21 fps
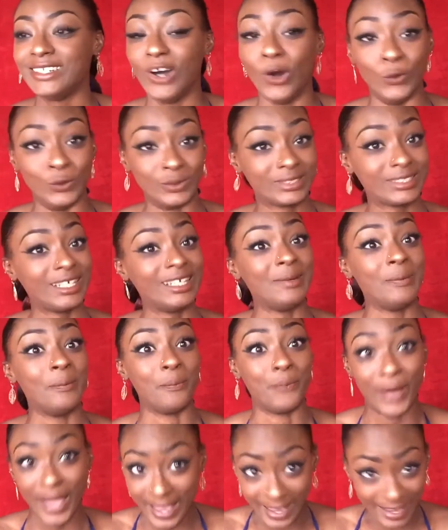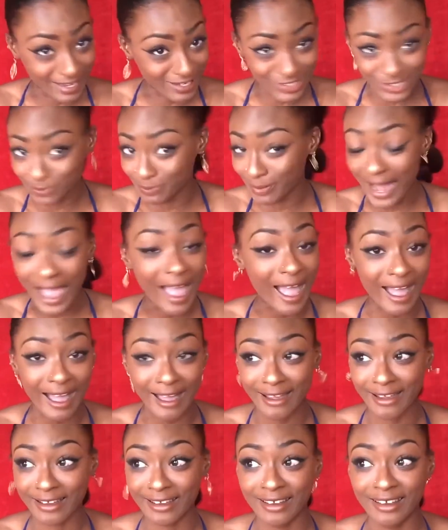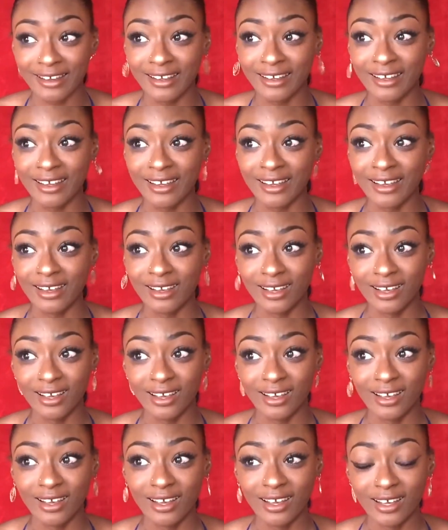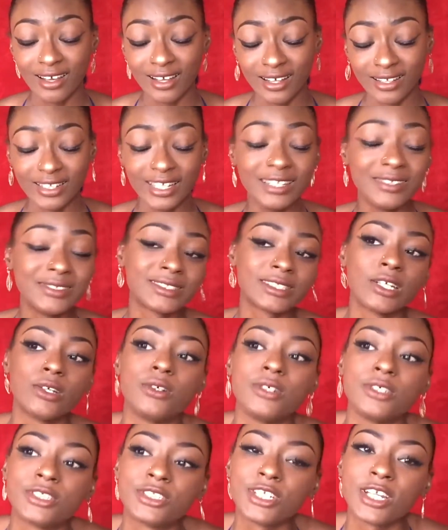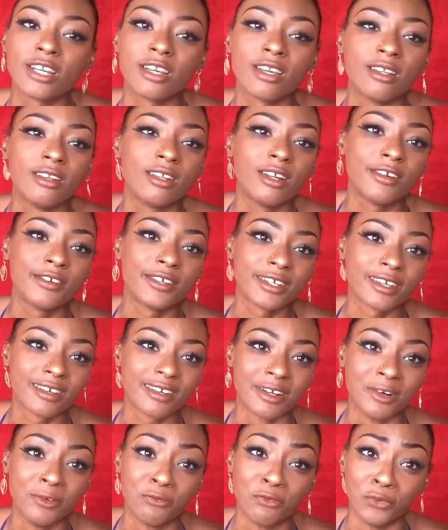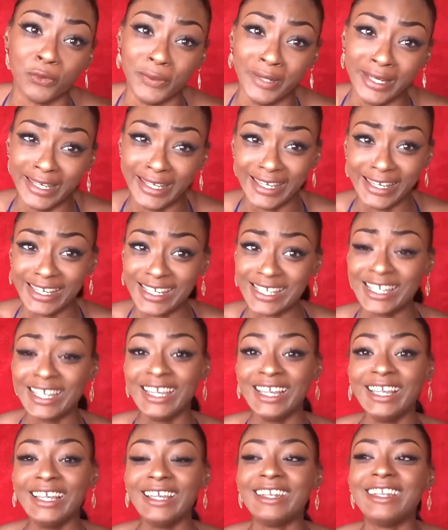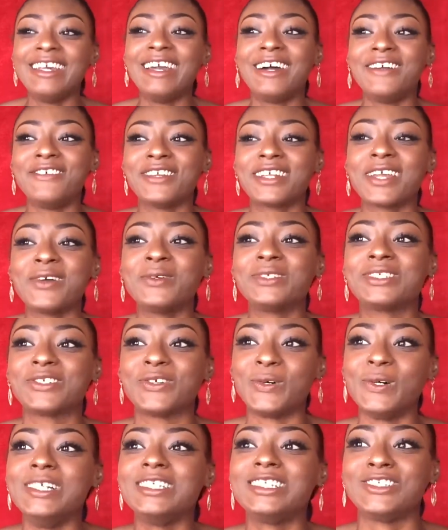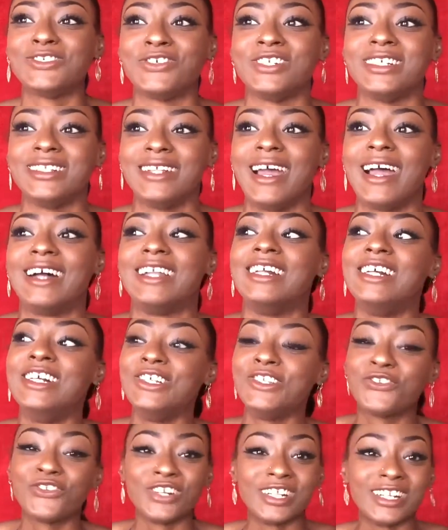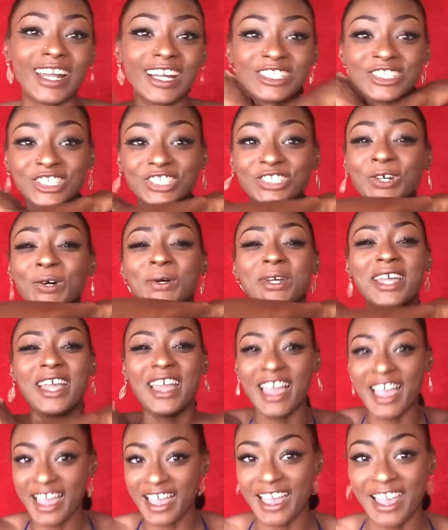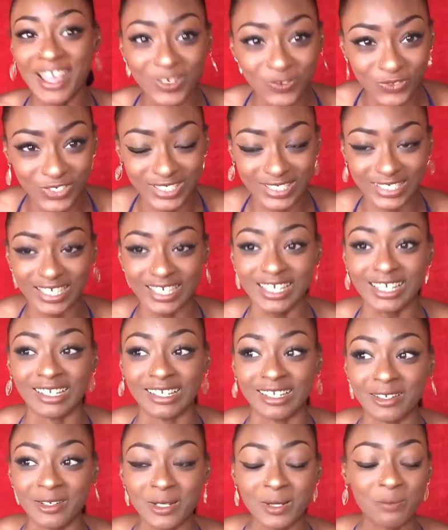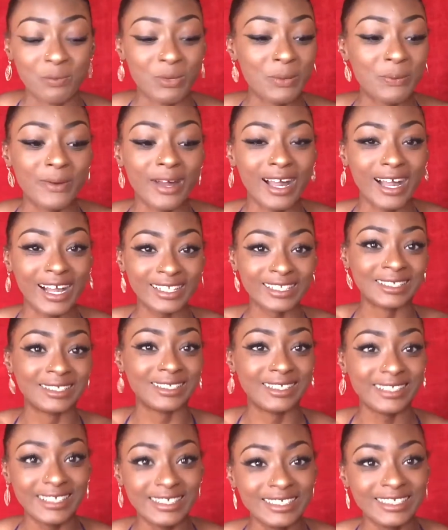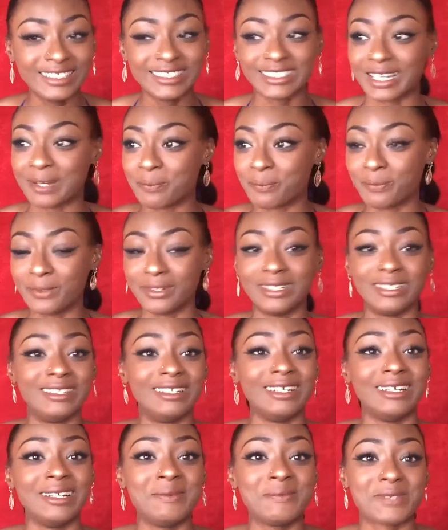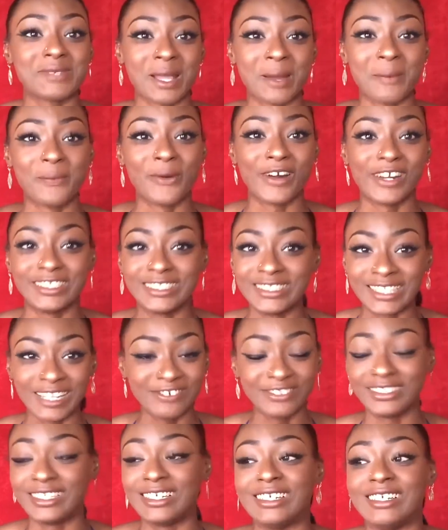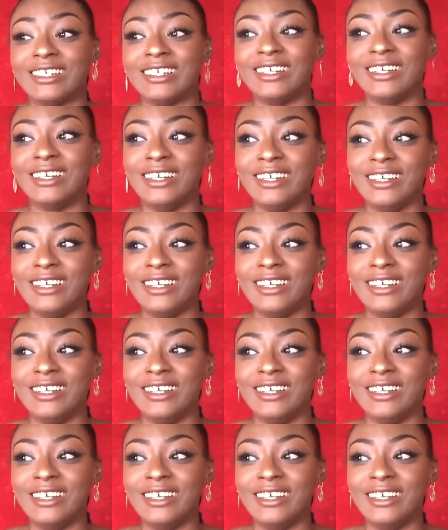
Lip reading: Outside pitch black. Then I was like, oh shit, the hurricane come free. The hurricane was going to Trinidad. Trinidad shut down everything. People had the limes and parties, everything.